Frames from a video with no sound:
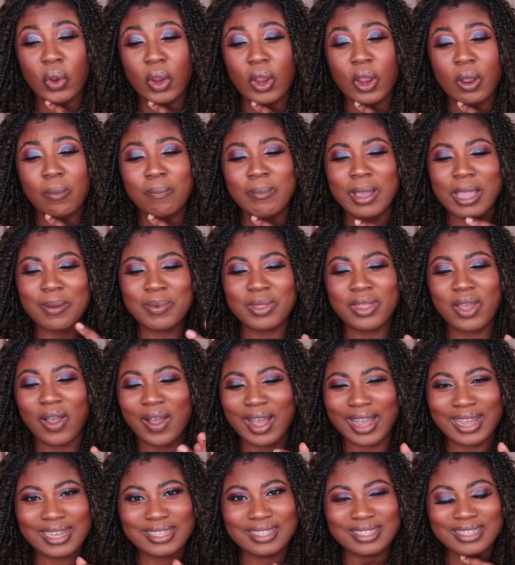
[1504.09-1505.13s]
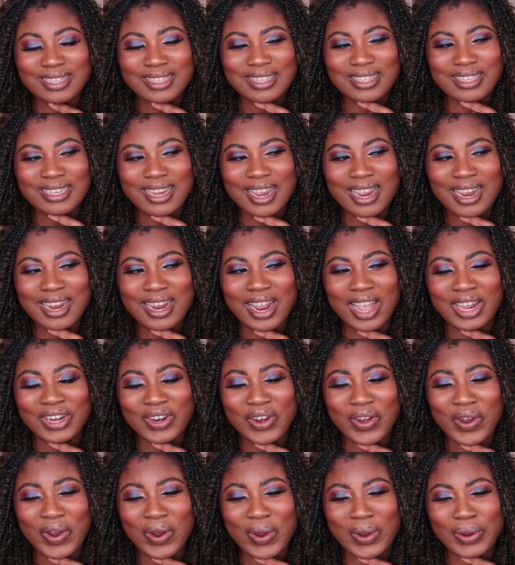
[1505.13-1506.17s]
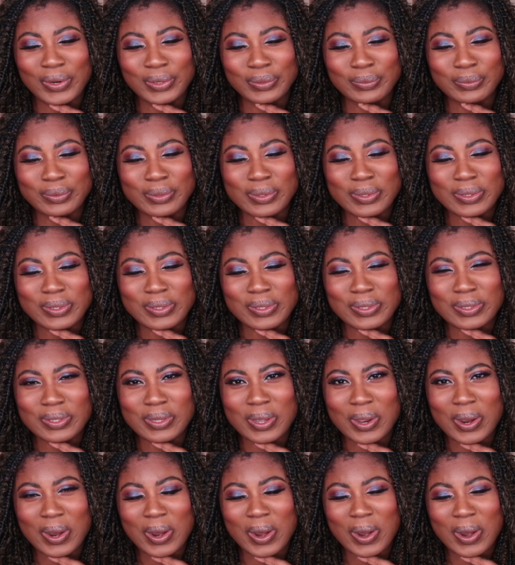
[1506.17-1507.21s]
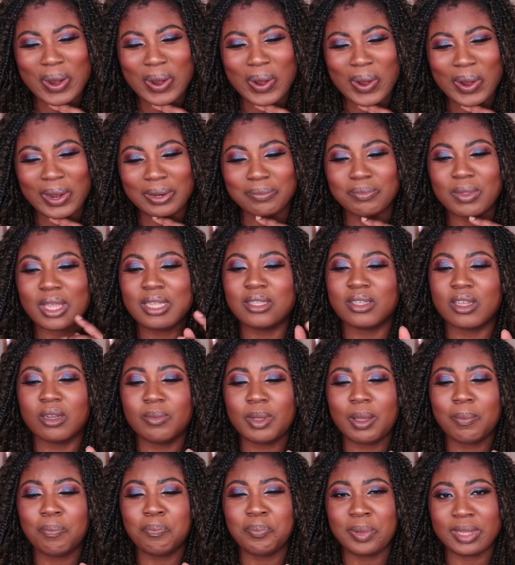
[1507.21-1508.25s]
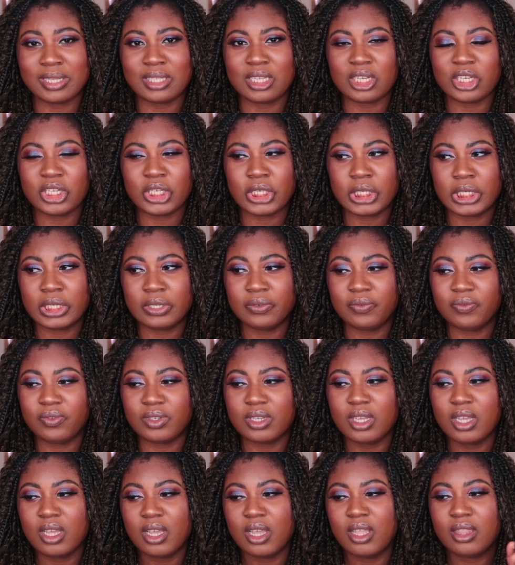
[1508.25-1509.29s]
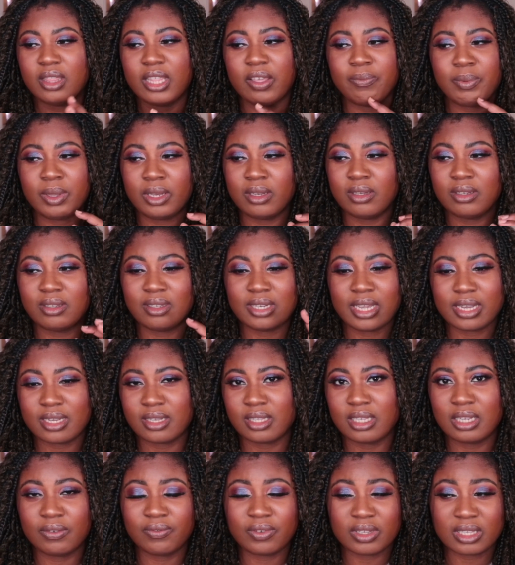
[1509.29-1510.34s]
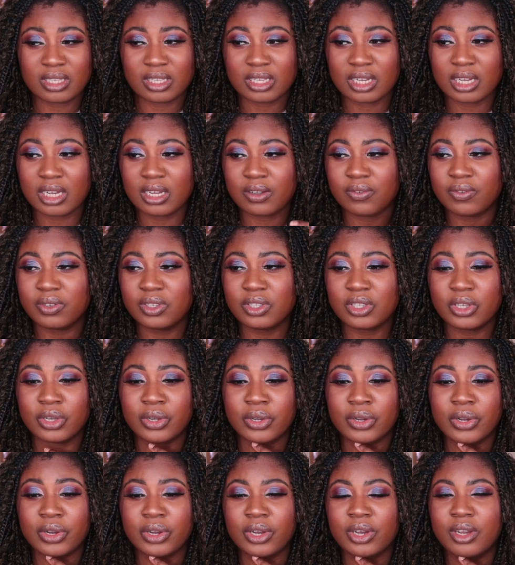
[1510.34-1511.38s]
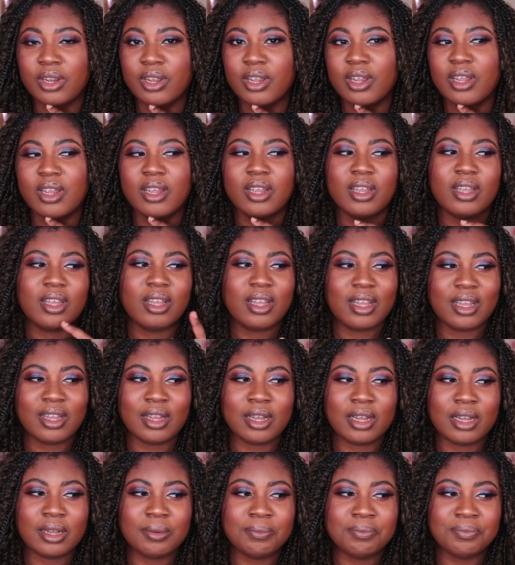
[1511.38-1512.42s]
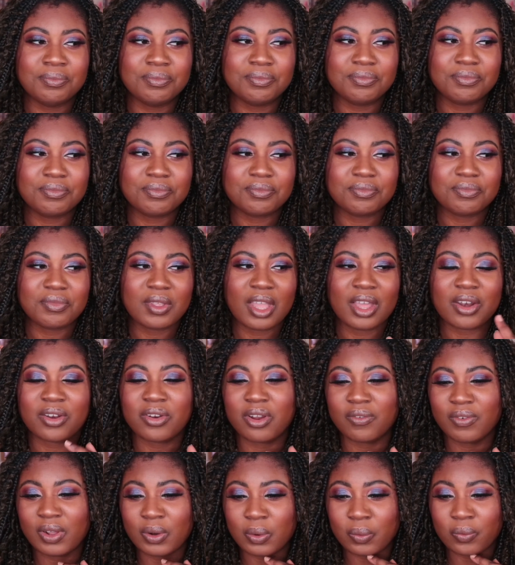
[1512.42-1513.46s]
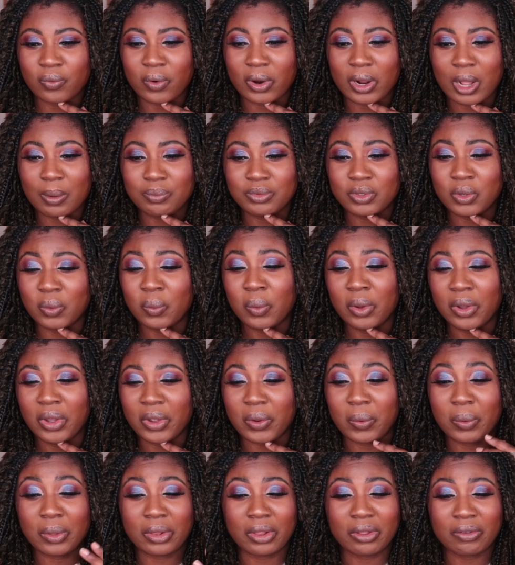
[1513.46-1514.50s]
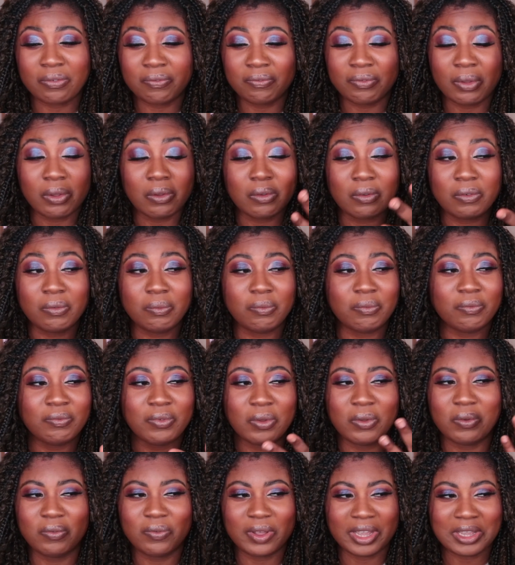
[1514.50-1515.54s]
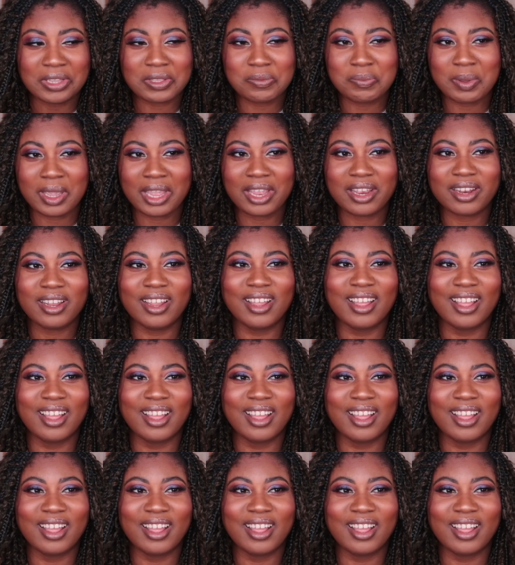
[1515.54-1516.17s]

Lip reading: maybe the eyes can stay. I don't know. So it's going to be a busy shift. They've been texting for staff, so I don't know if I'll rock up to work with a full face beat.